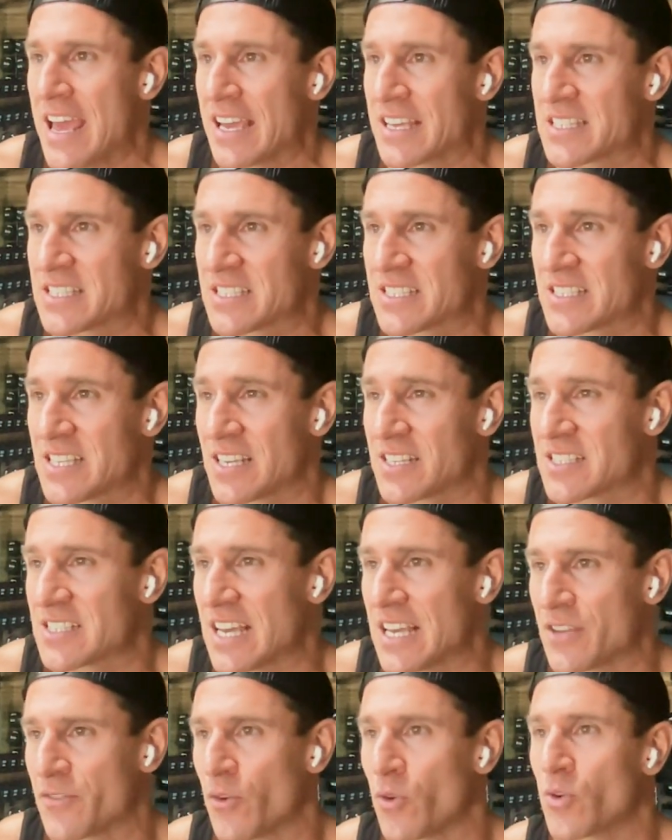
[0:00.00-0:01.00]

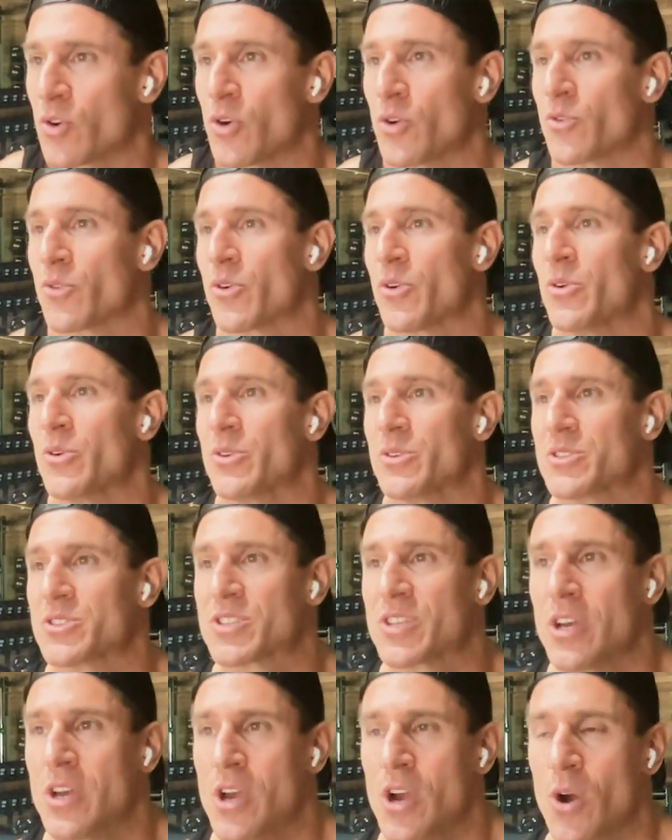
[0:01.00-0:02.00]
successful
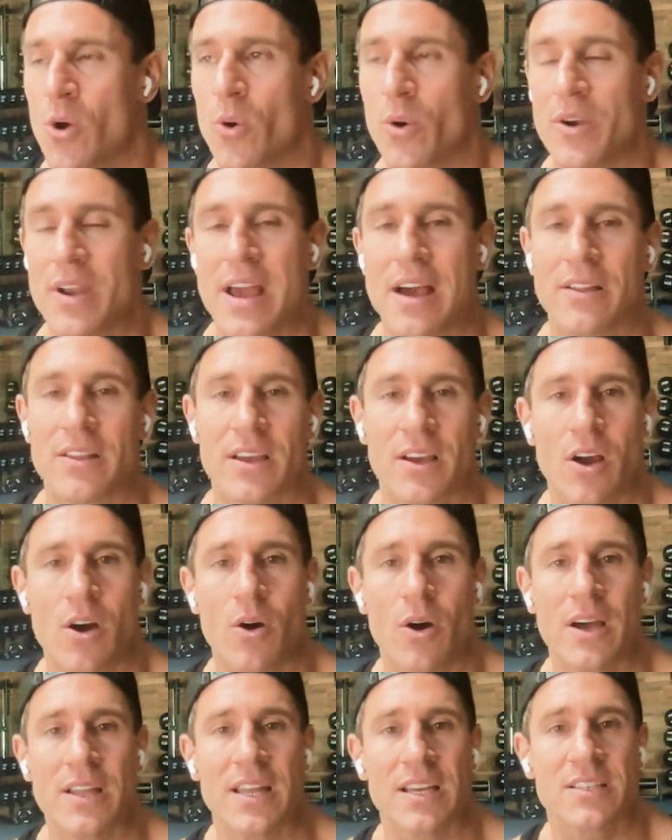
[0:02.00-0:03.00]
gurus who are now like, oh,
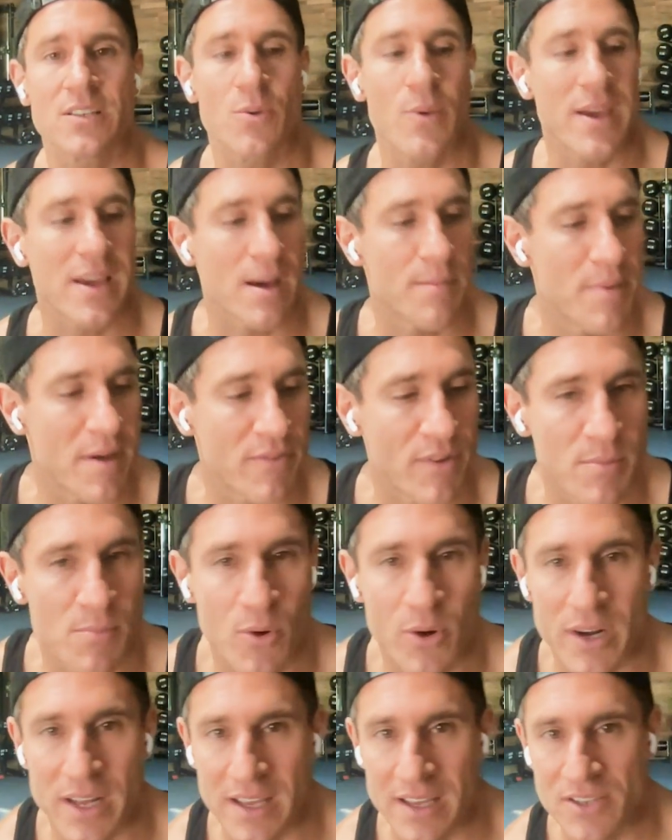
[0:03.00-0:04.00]
I like to wake up every
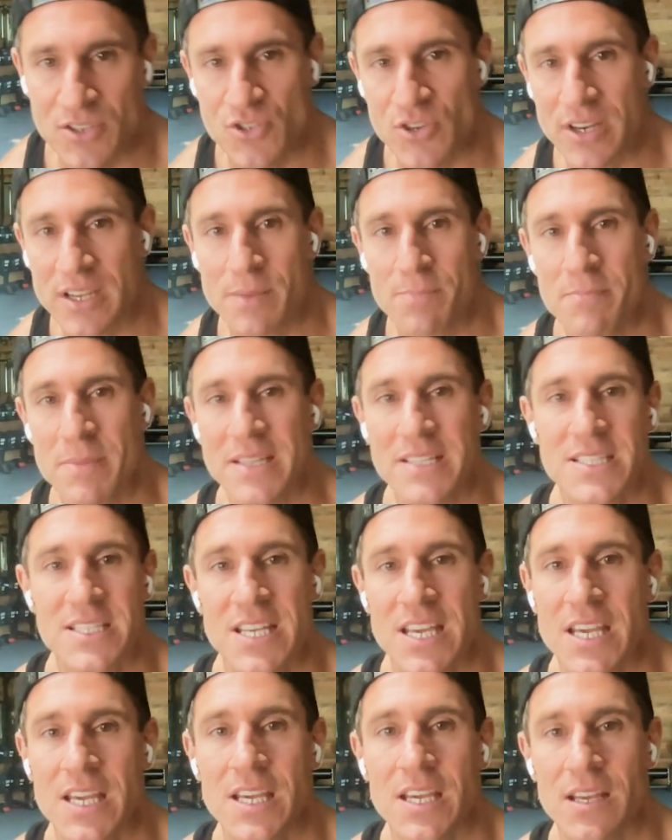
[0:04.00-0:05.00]
morning and drink mint
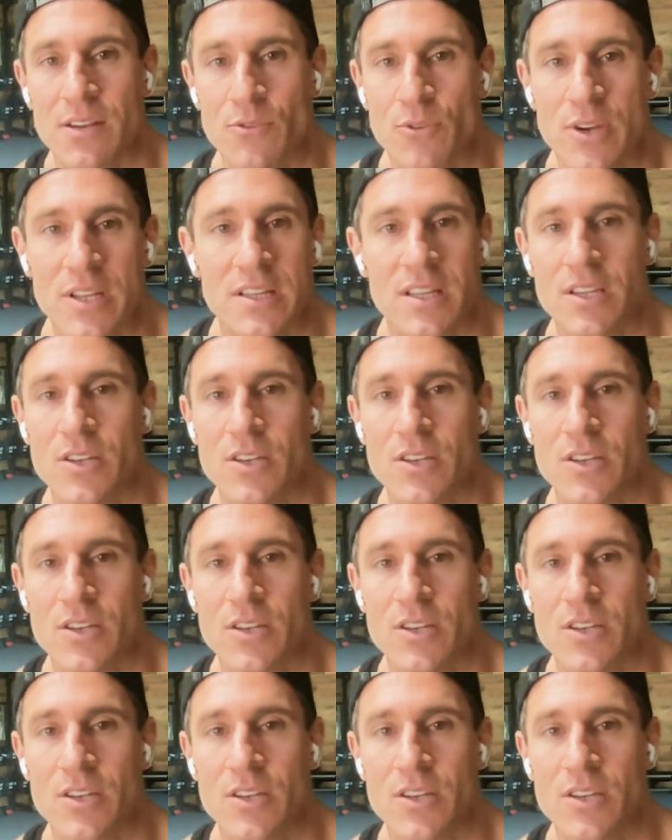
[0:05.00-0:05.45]
tea and read the